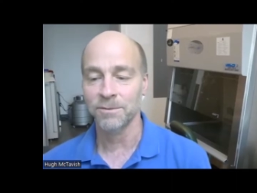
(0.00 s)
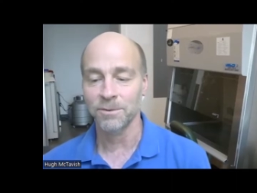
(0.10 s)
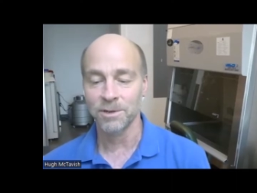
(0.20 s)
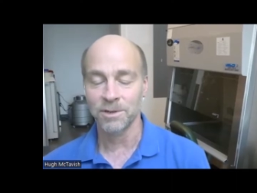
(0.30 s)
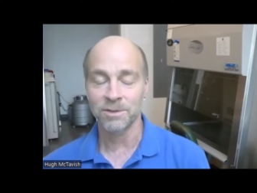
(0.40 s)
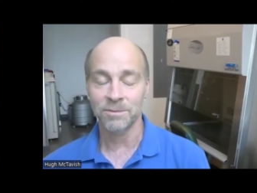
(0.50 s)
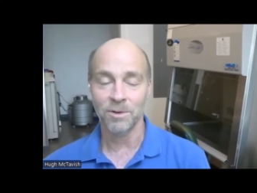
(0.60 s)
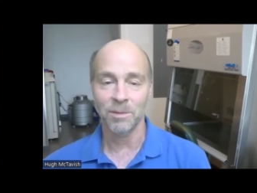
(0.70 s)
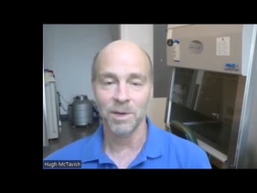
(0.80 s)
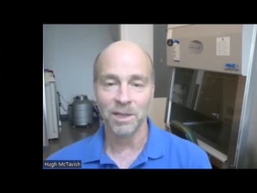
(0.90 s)
for
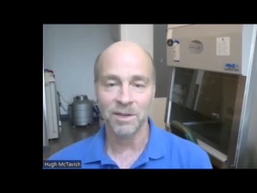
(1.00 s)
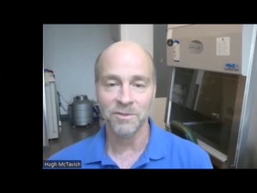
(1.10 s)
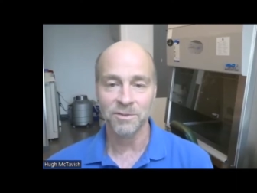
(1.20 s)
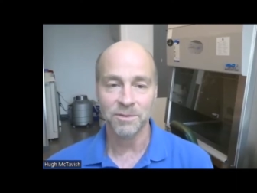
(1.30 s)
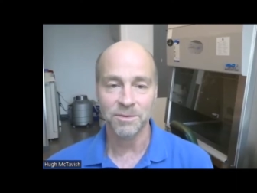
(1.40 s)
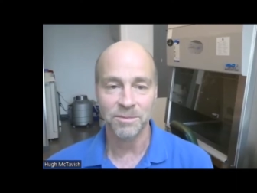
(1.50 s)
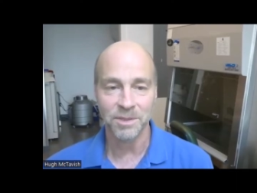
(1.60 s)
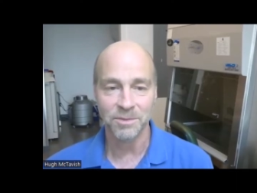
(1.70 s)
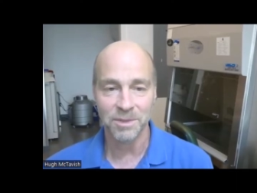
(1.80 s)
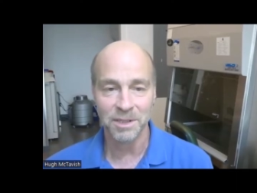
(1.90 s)
all my life, or,
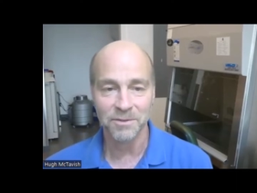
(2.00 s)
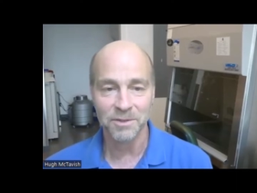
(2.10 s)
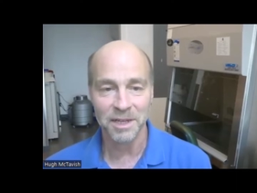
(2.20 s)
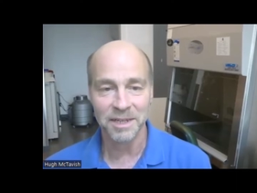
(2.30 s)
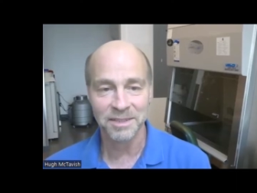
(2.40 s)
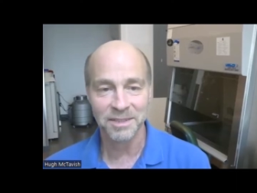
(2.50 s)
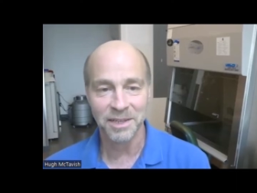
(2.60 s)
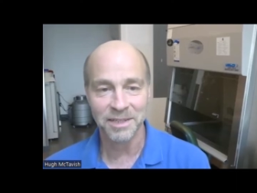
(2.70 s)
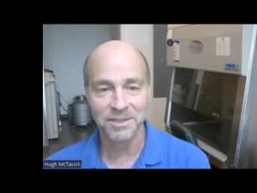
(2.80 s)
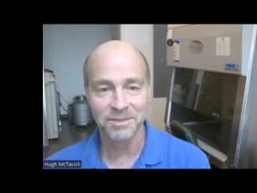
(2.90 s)
or, whatever last
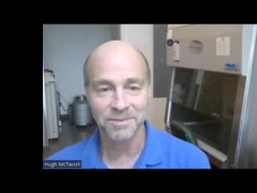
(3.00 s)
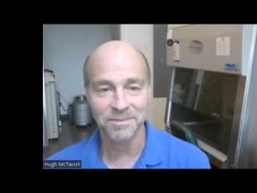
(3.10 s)
last